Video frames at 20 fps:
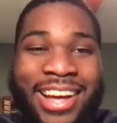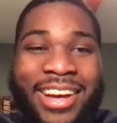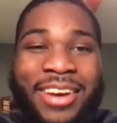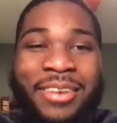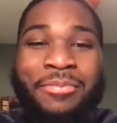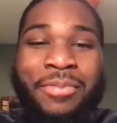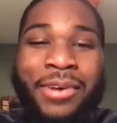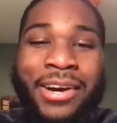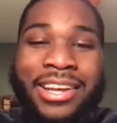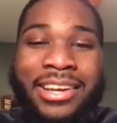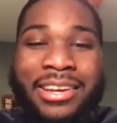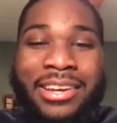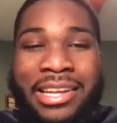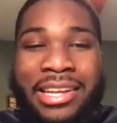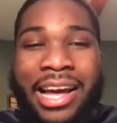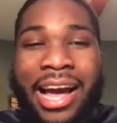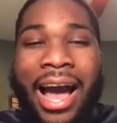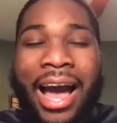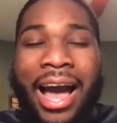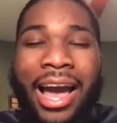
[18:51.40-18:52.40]
but
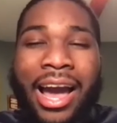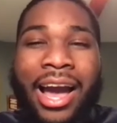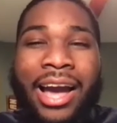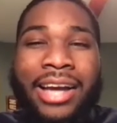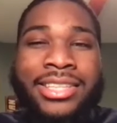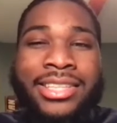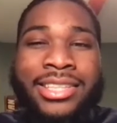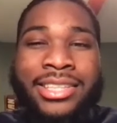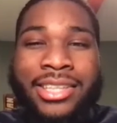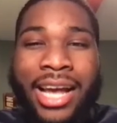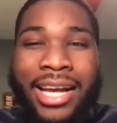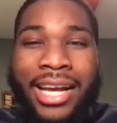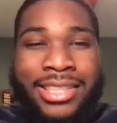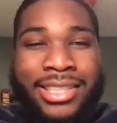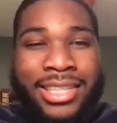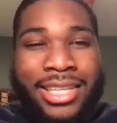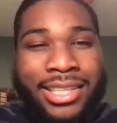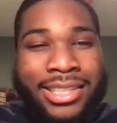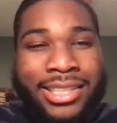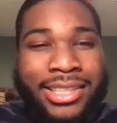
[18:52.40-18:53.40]
I
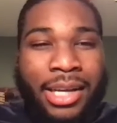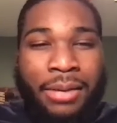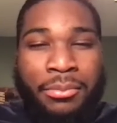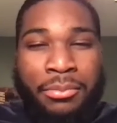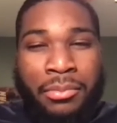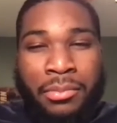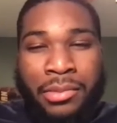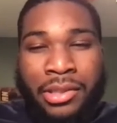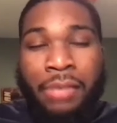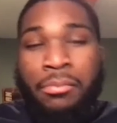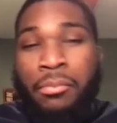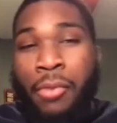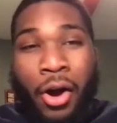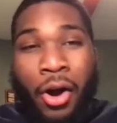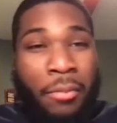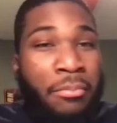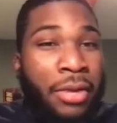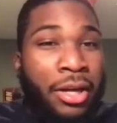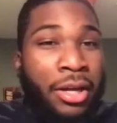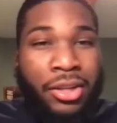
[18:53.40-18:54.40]
see some Lamar
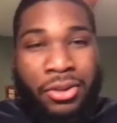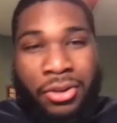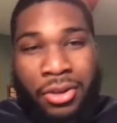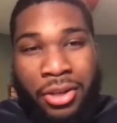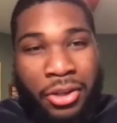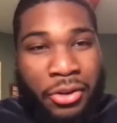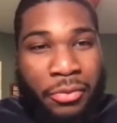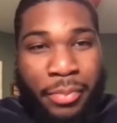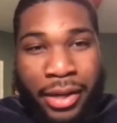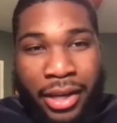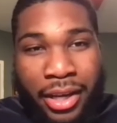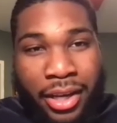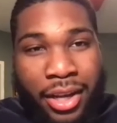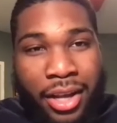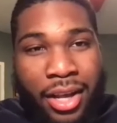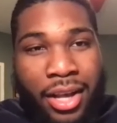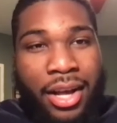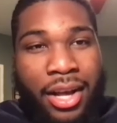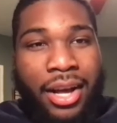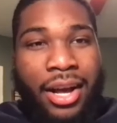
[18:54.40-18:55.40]
Miller a little bit.
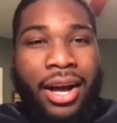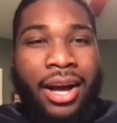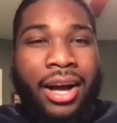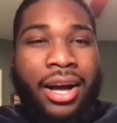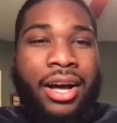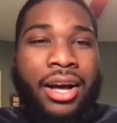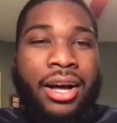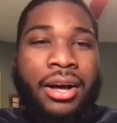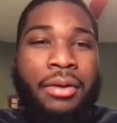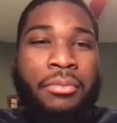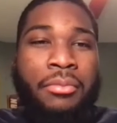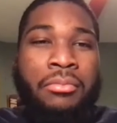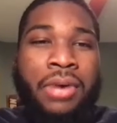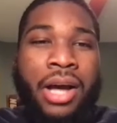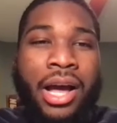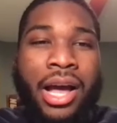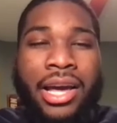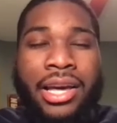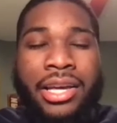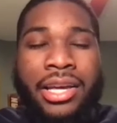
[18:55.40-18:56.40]

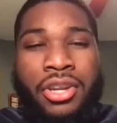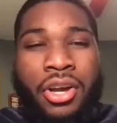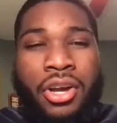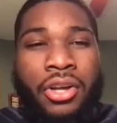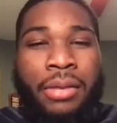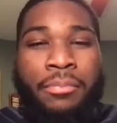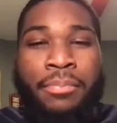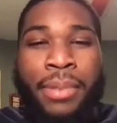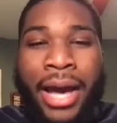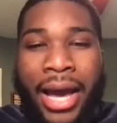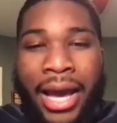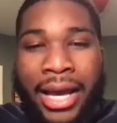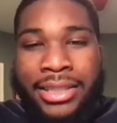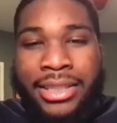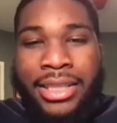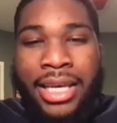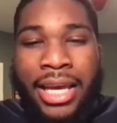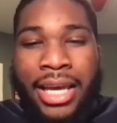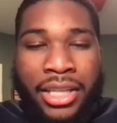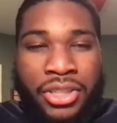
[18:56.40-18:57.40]
The pass
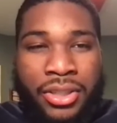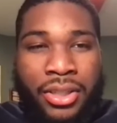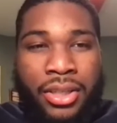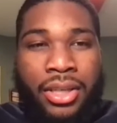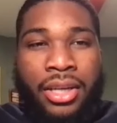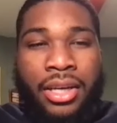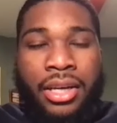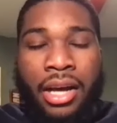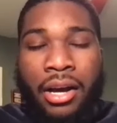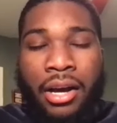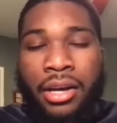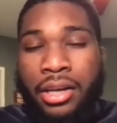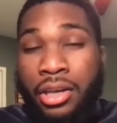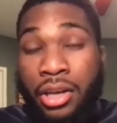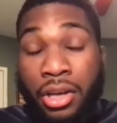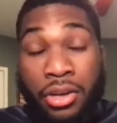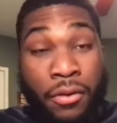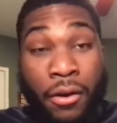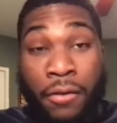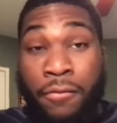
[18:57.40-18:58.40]
catching,
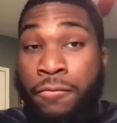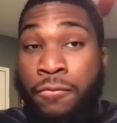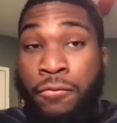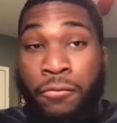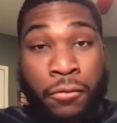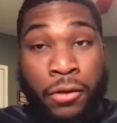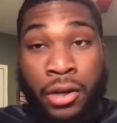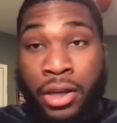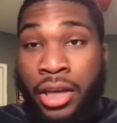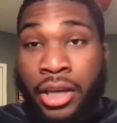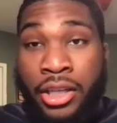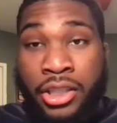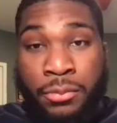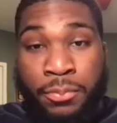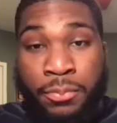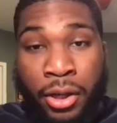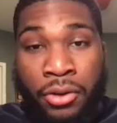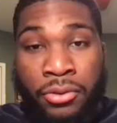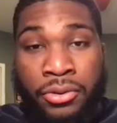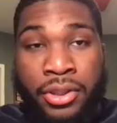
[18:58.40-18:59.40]
really
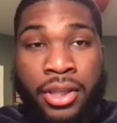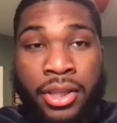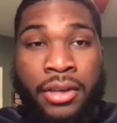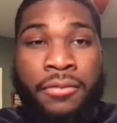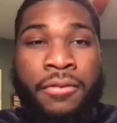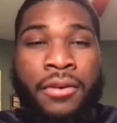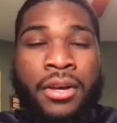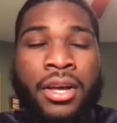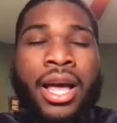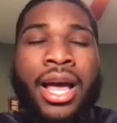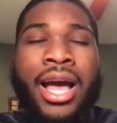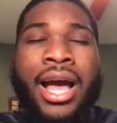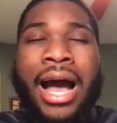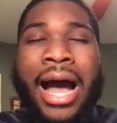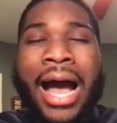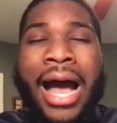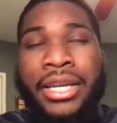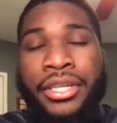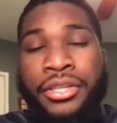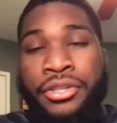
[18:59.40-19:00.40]
explosive.
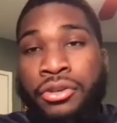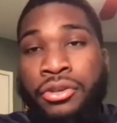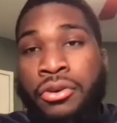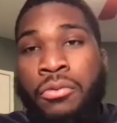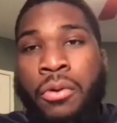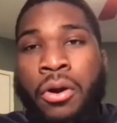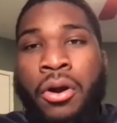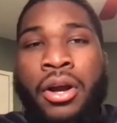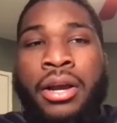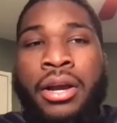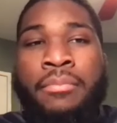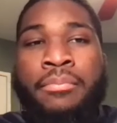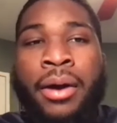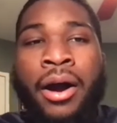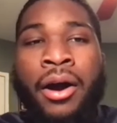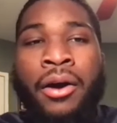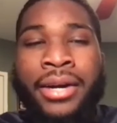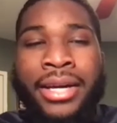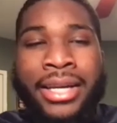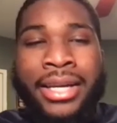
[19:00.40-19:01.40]
I do worry
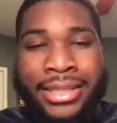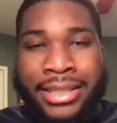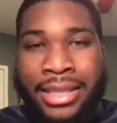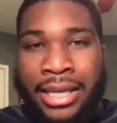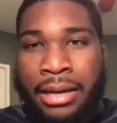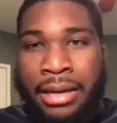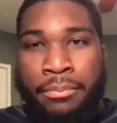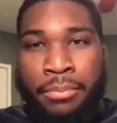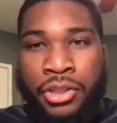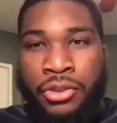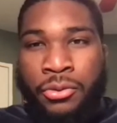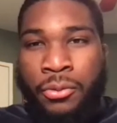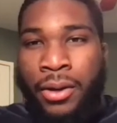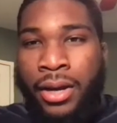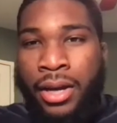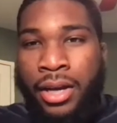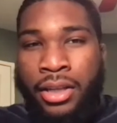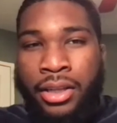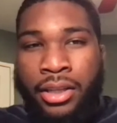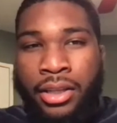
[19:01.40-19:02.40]
about his in
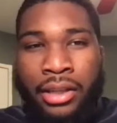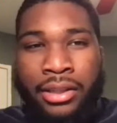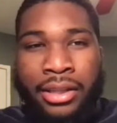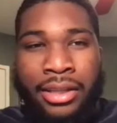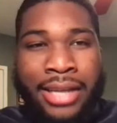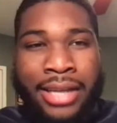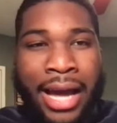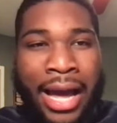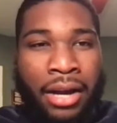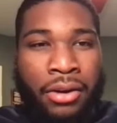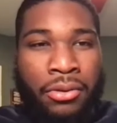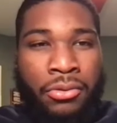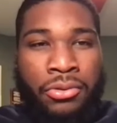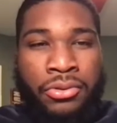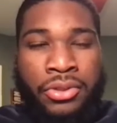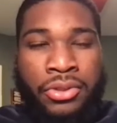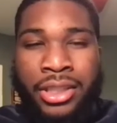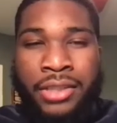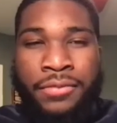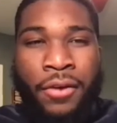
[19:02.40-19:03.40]
between the
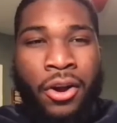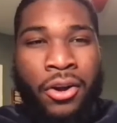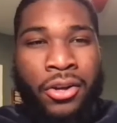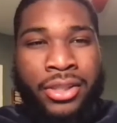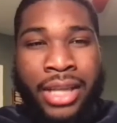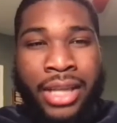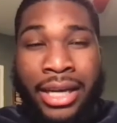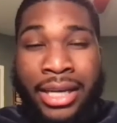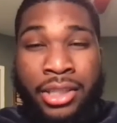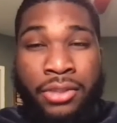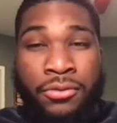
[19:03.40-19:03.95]
tackles, as far as like his